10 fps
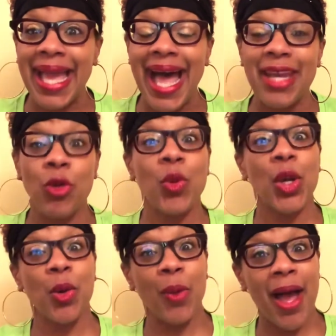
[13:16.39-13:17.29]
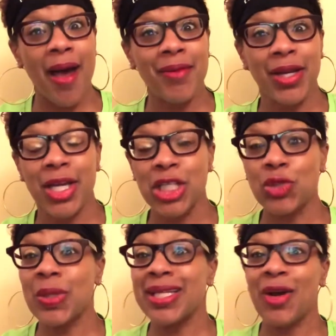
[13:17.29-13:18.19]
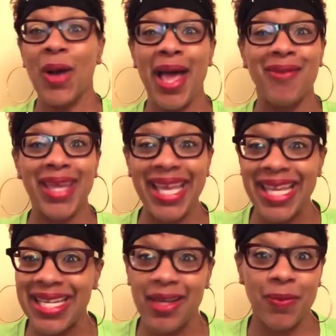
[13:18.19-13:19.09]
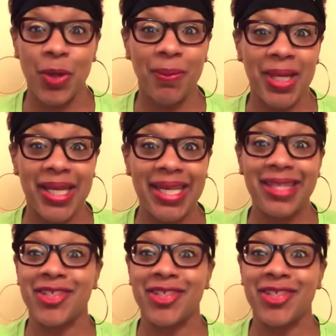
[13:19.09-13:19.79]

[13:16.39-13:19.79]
I don't want to arrive in a country and don't have any of their money,